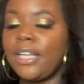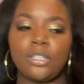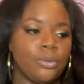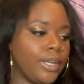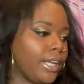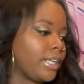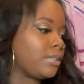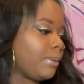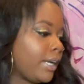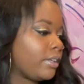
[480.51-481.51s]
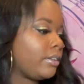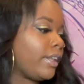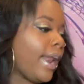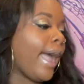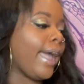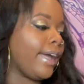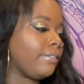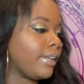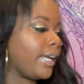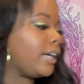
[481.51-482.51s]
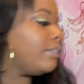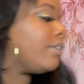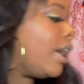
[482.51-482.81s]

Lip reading: 20-inch bundle that I have left.